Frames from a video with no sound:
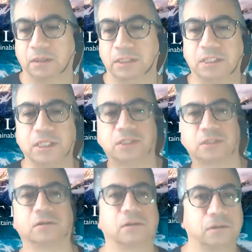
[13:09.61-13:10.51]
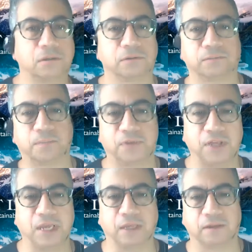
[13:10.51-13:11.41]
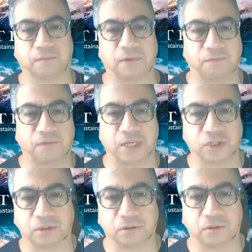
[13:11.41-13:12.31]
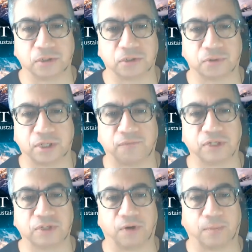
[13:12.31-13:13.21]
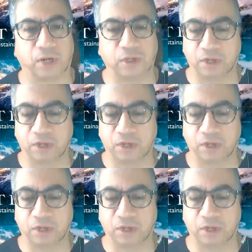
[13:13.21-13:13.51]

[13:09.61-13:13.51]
seasonal thing that fashion also suffers from, right?